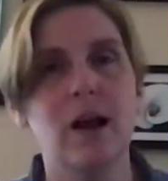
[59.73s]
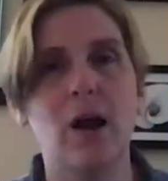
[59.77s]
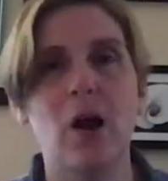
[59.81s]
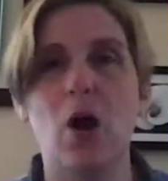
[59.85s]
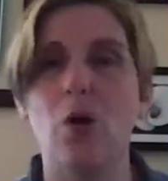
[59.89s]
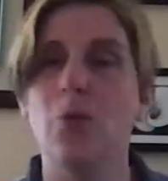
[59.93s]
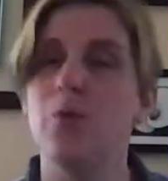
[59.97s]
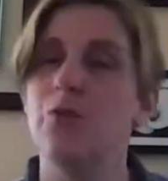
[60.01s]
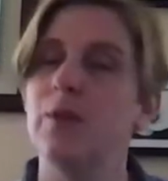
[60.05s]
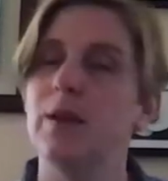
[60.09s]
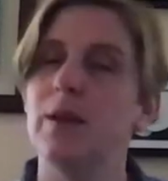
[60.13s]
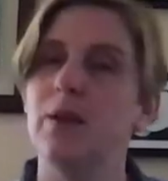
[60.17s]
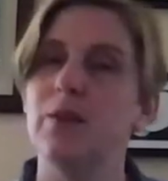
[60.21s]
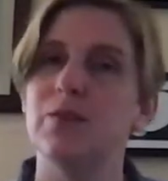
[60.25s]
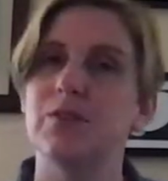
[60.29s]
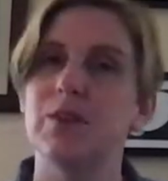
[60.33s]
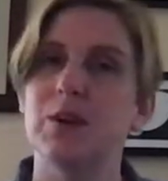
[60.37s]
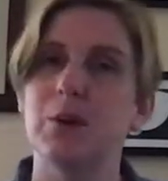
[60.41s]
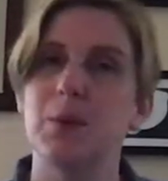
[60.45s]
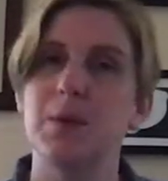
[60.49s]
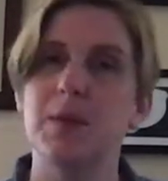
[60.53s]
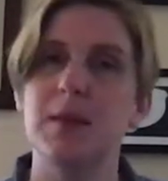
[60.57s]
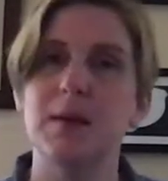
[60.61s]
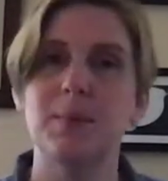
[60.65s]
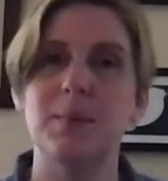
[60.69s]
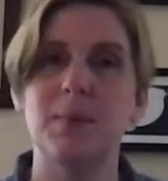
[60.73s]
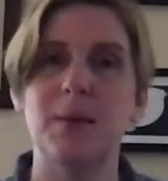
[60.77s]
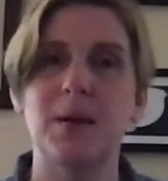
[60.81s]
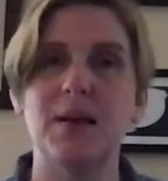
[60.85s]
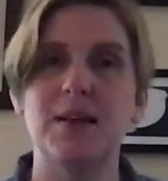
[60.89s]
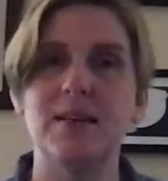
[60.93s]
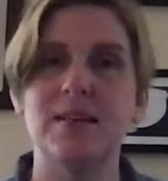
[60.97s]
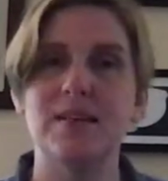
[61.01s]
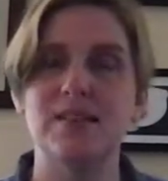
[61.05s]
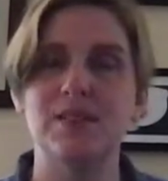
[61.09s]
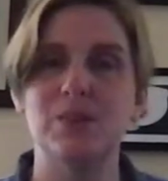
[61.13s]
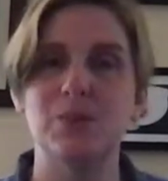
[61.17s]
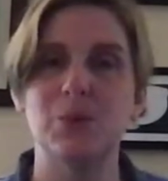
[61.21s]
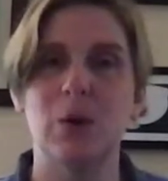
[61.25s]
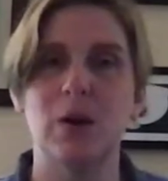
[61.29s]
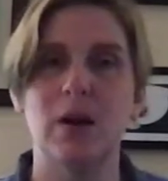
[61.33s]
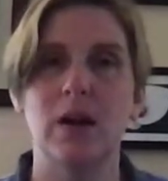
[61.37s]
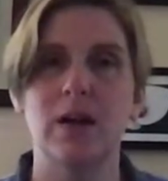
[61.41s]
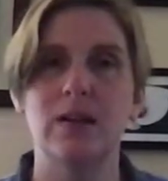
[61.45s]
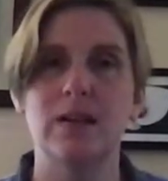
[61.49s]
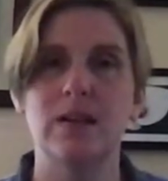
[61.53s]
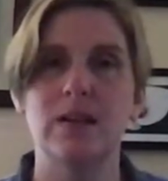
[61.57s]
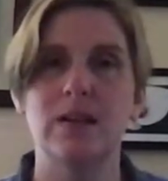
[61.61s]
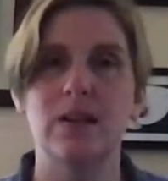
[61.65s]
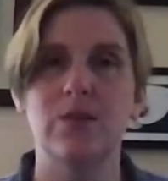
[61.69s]
Hopefully you'll stick with it, but just
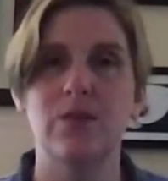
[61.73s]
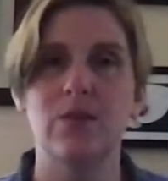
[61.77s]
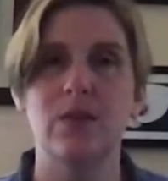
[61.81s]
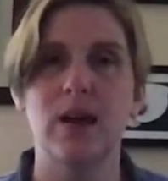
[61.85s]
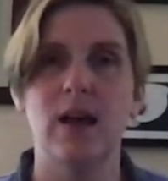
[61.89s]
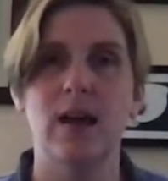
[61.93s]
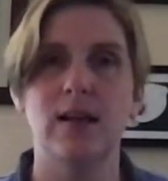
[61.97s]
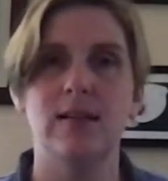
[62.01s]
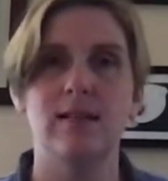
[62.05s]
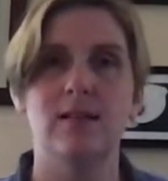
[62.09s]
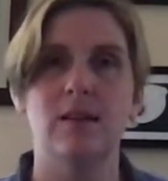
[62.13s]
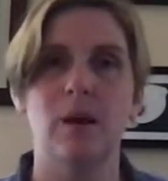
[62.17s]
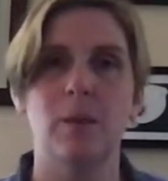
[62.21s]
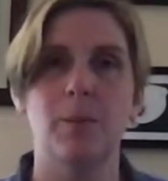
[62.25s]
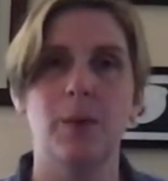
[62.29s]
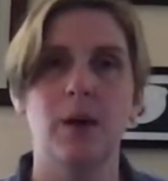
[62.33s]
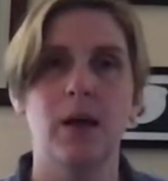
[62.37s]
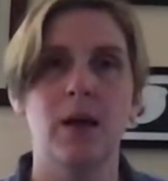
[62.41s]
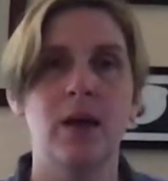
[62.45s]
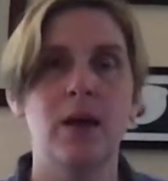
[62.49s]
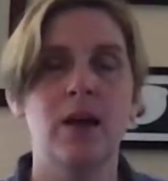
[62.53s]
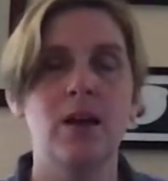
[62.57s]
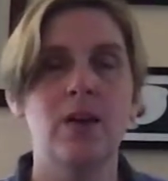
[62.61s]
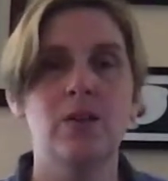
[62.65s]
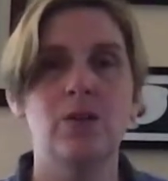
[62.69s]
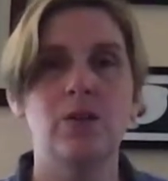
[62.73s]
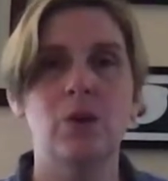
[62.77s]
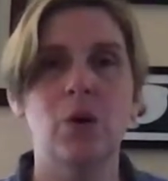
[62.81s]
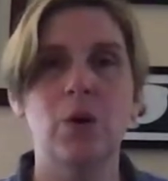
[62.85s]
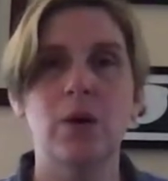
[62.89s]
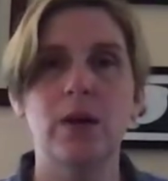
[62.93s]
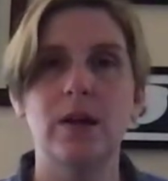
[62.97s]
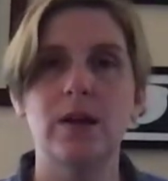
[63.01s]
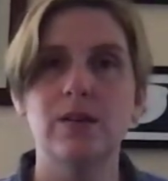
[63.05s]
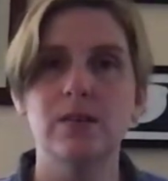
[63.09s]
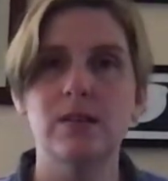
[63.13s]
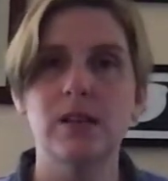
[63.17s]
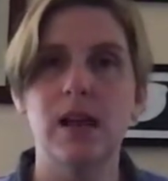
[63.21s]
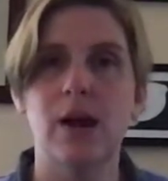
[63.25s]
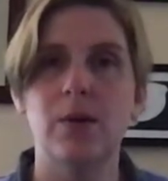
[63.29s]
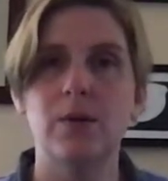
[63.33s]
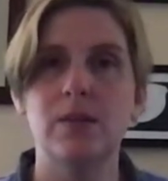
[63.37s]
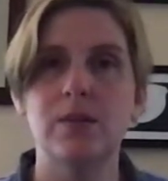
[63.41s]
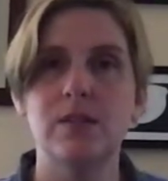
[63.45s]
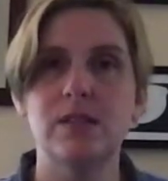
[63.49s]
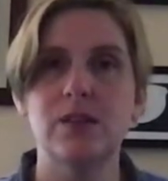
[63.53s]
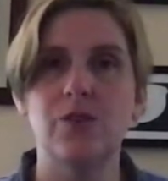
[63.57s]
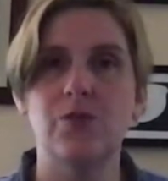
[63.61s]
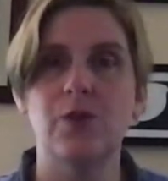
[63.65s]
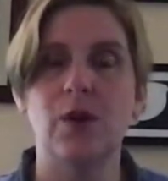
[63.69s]
wanted to give you the heads up. So here's how
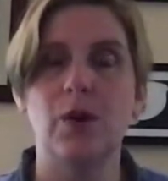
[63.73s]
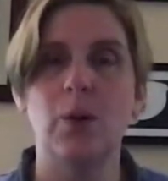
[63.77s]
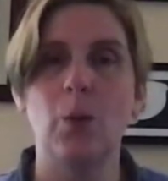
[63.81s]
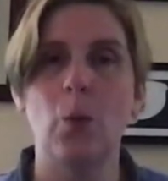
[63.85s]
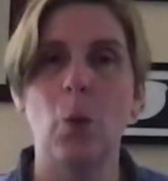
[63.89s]
it's different.